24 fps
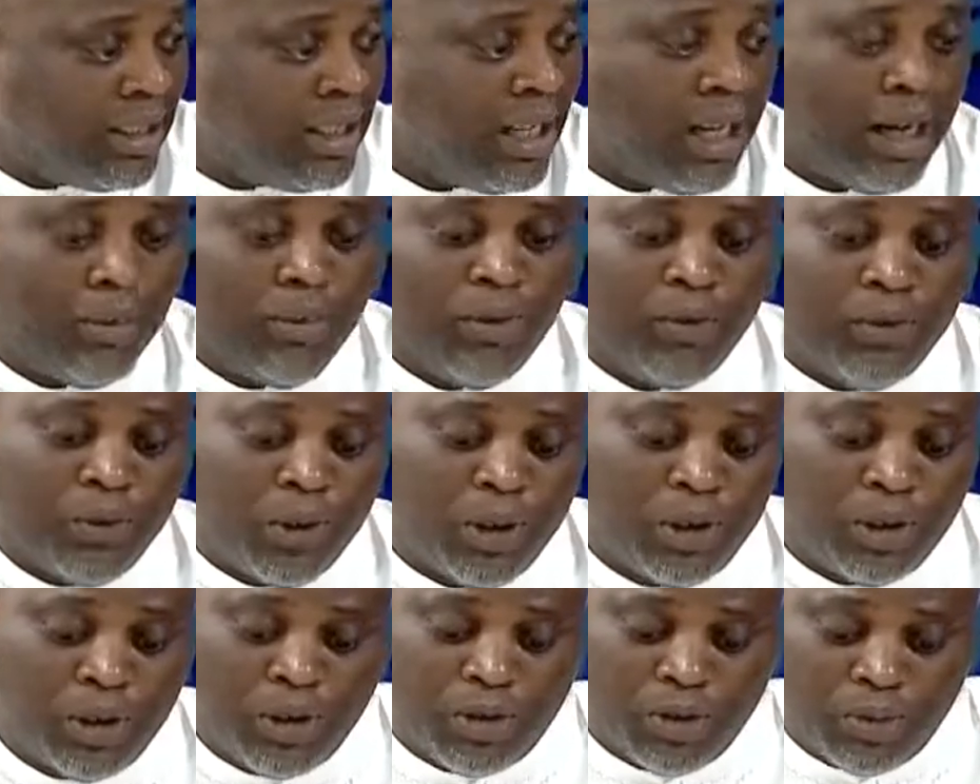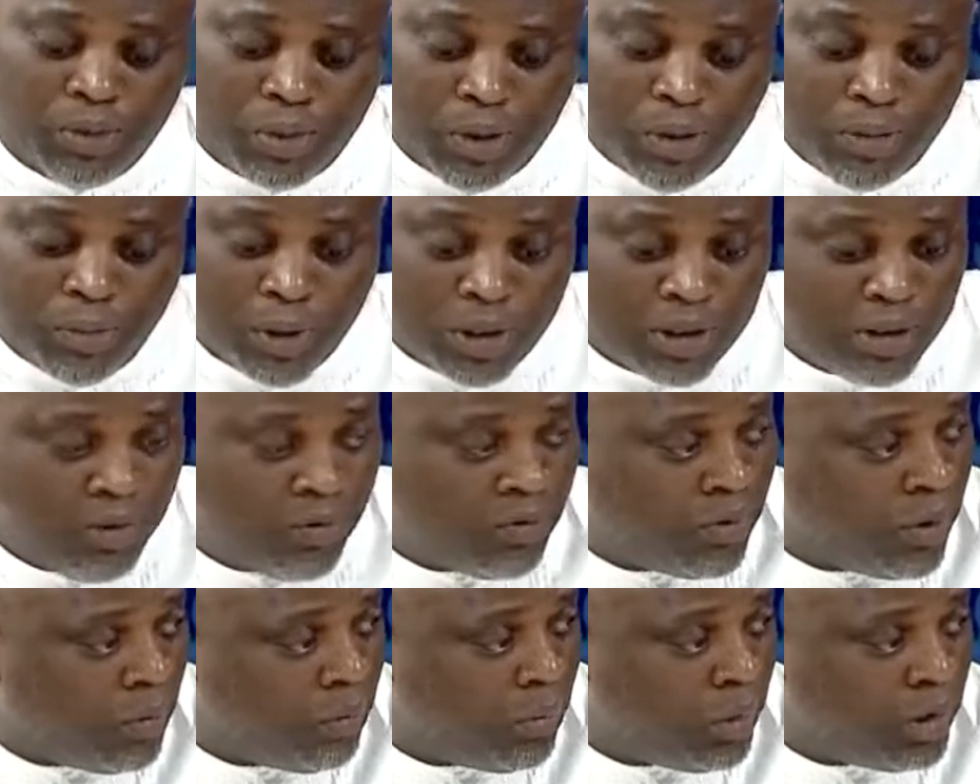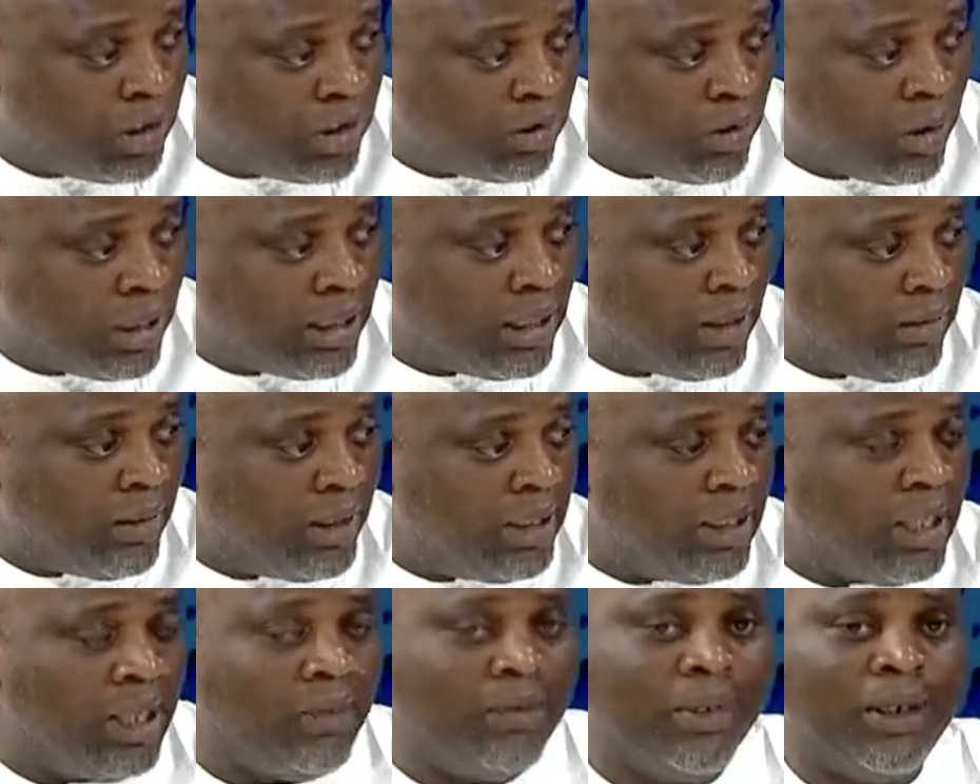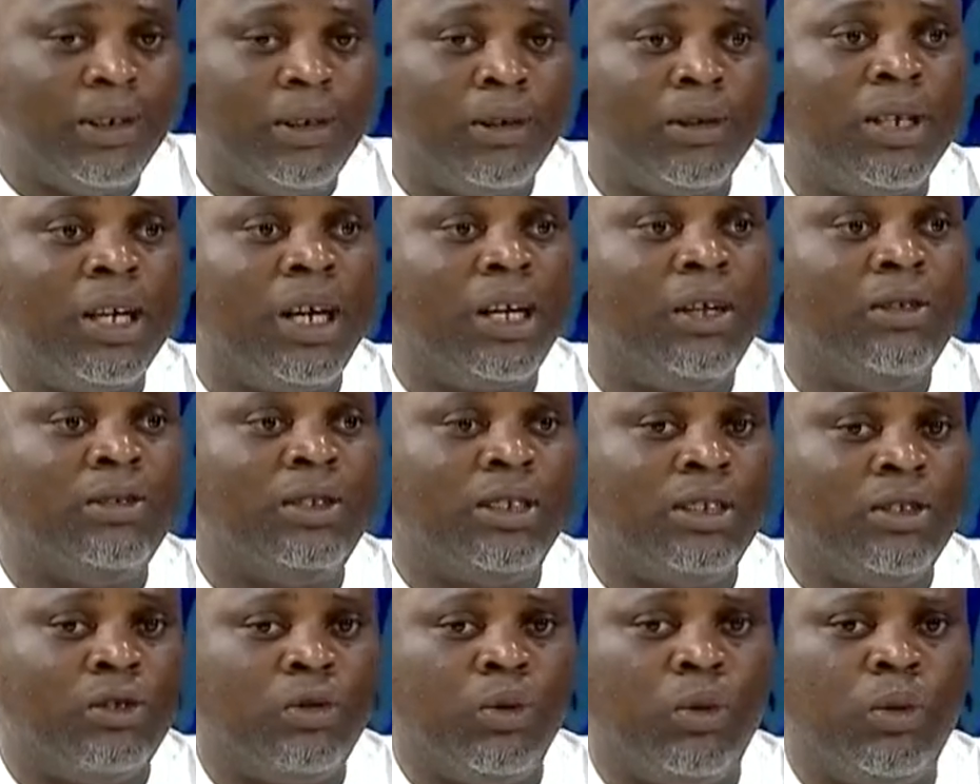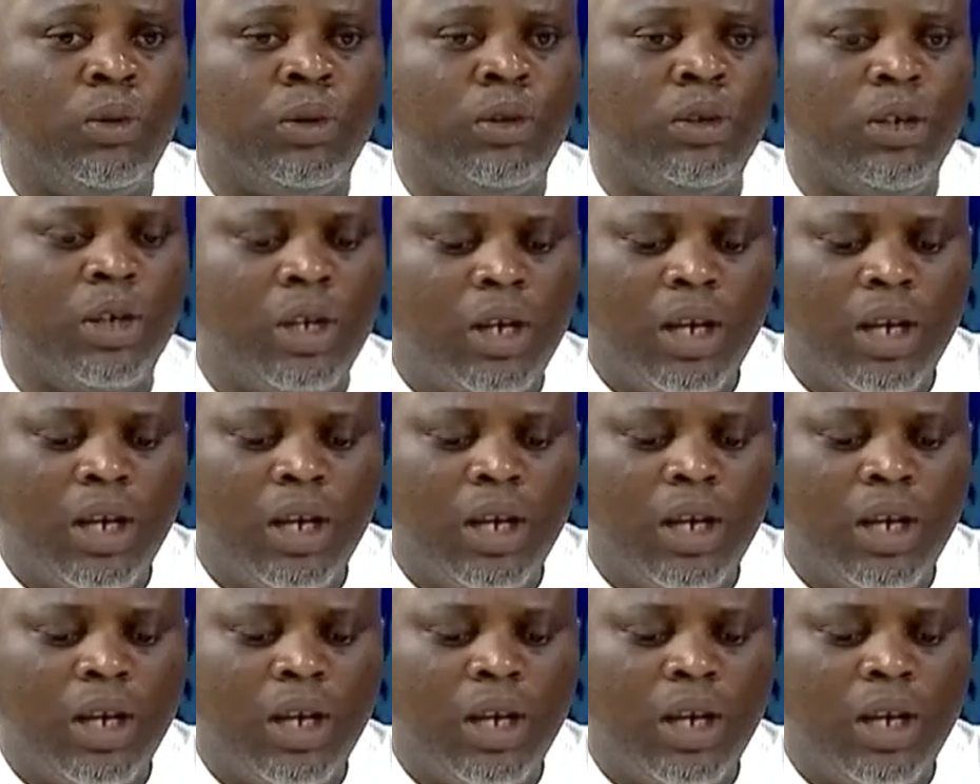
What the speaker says: Before you know it, will be importing from Botswana, where they have a lot of cows and so on.